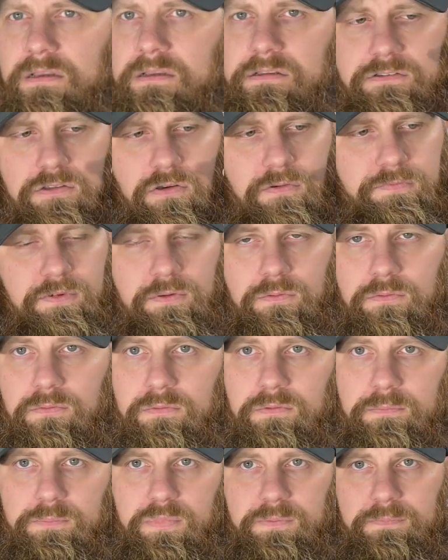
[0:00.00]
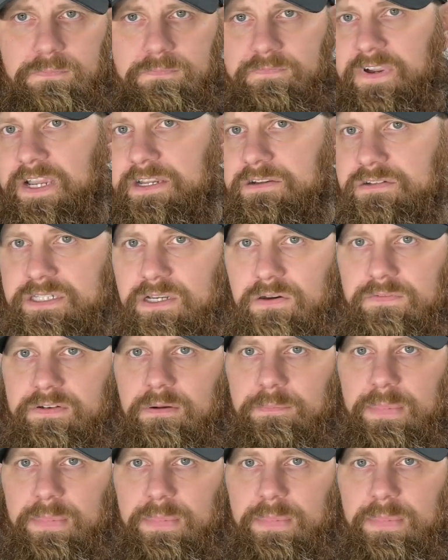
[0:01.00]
So if you find yourself in a